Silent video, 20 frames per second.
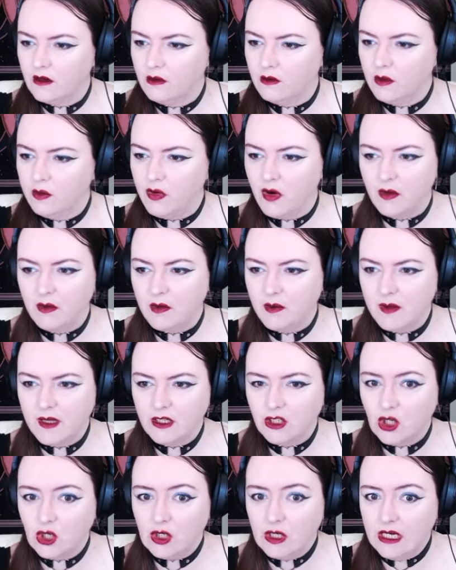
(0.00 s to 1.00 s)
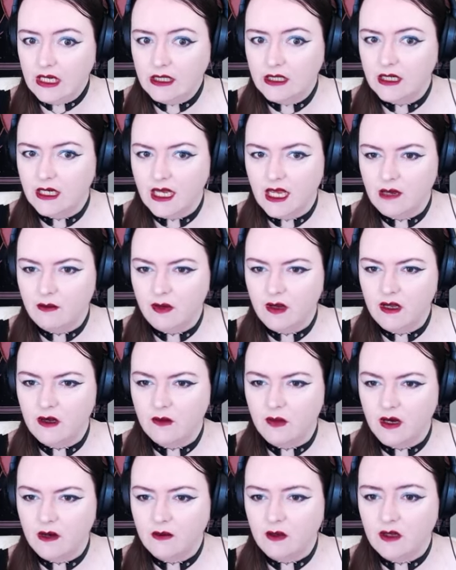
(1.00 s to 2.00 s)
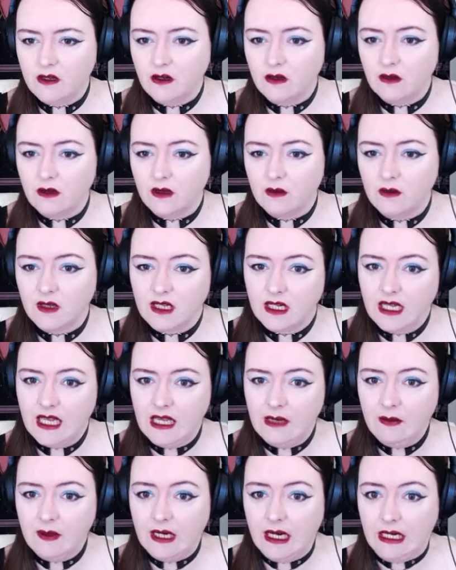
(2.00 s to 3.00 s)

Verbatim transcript: we probably don't need to keep it, but I'm going to I'm going to keep it